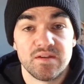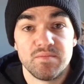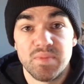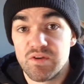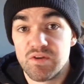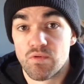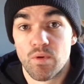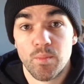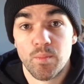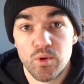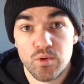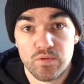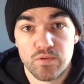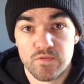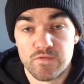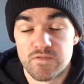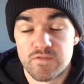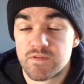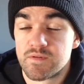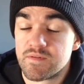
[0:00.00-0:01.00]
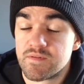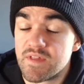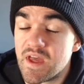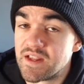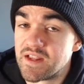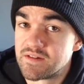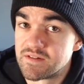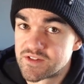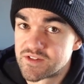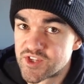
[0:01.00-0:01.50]
be removed,
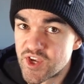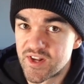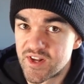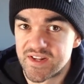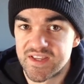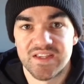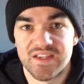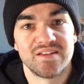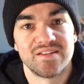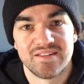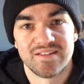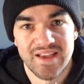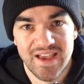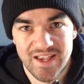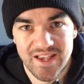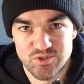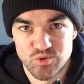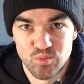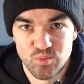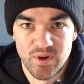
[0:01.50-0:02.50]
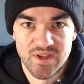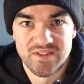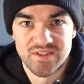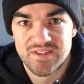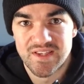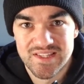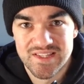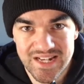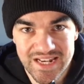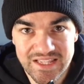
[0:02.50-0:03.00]
then certainly, as always,
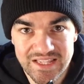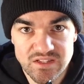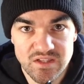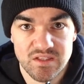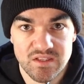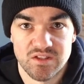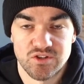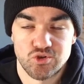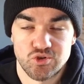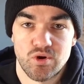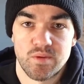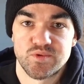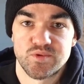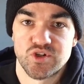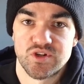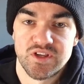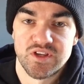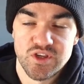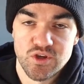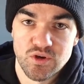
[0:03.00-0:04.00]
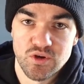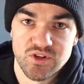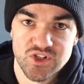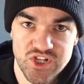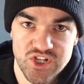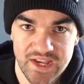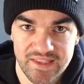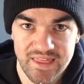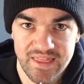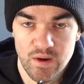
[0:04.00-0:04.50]
it's linked in the description and you can
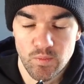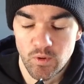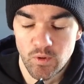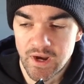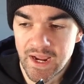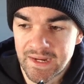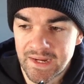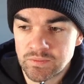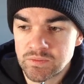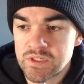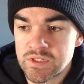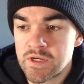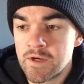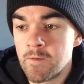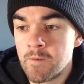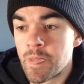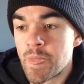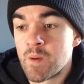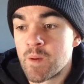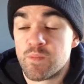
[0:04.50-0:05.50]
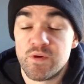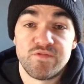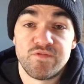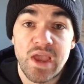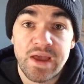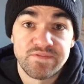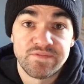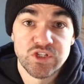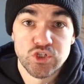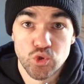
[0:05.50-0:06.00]
check that one out. But if you
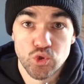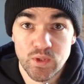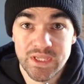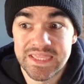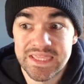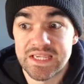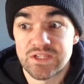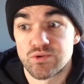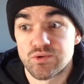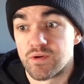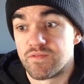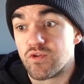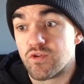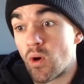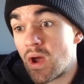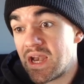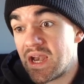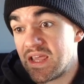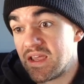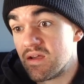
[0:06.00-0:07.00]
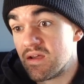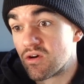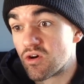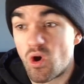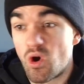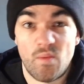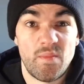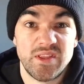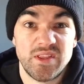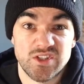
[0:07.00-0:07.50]
have enjoyed this or if you've got any
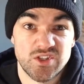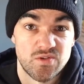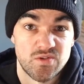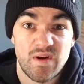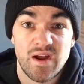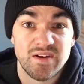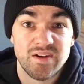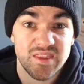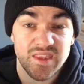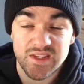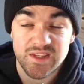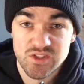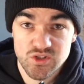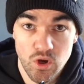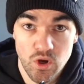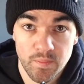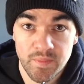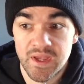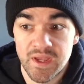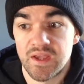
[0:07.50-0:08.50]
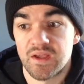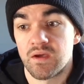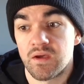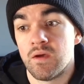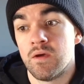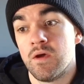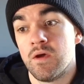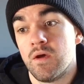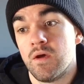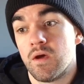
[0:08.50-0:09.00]
comments surrounding this topic,
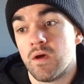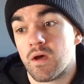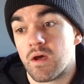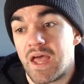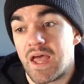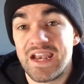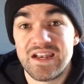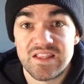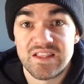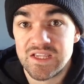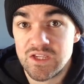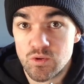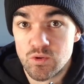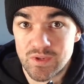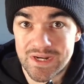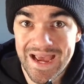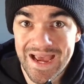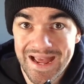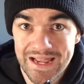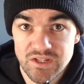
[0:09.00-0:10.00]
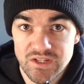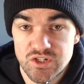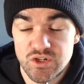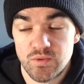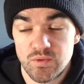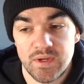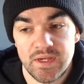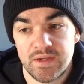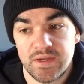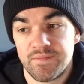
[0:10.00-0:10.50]
uh, anything you would add
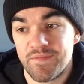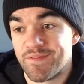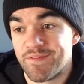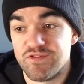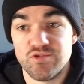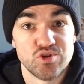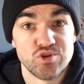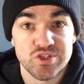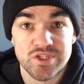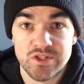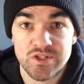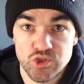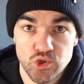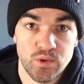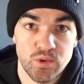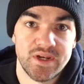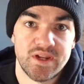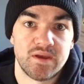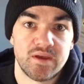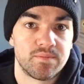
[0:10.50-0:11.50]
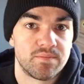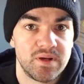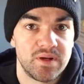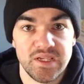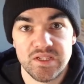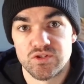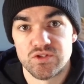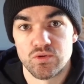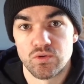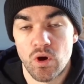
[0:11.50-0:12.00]
to it, if you just enjoyed it,
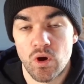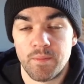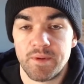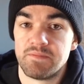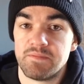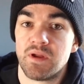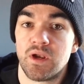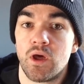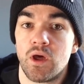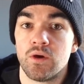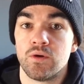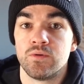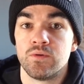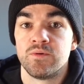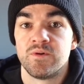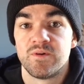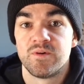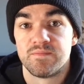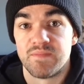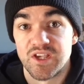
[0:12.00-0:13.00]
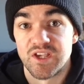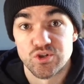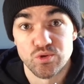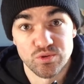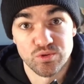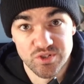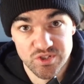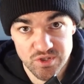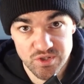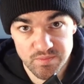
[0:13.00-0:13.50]
please do comment below. Make
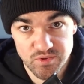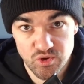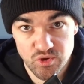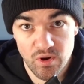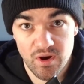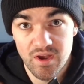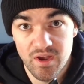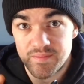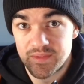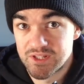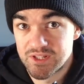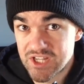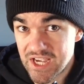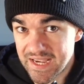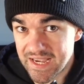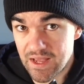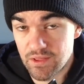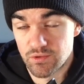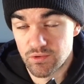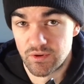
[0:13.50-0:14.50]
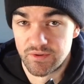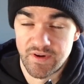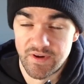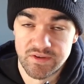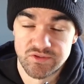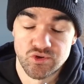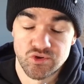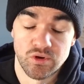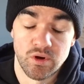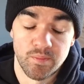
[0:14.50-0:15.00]
sure to subscribe, check out the
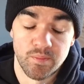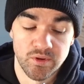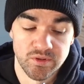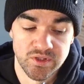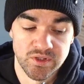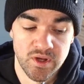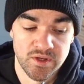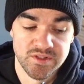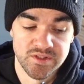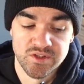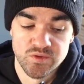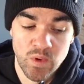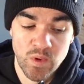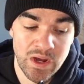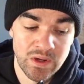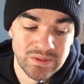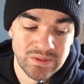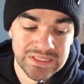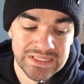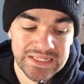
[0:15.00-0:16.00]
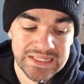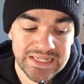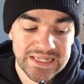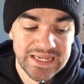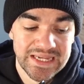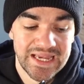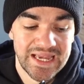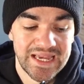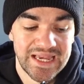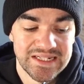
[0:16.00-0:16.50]
Revive Stronger podcast as well.
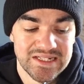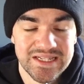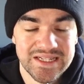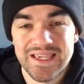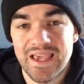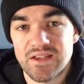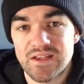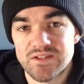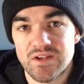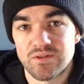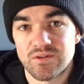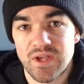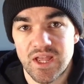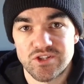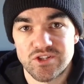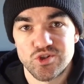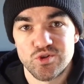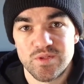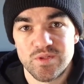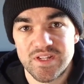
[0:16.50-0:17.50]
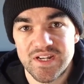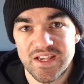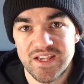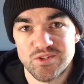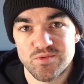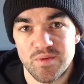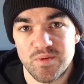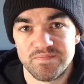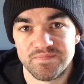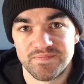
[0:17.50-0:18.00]
And I guess I'll catch you in the
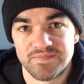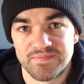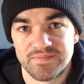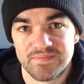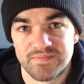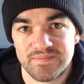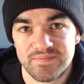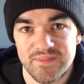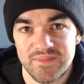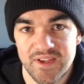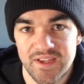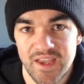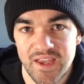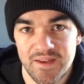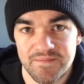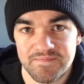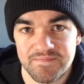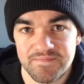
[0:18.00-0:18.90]
next one. Take care.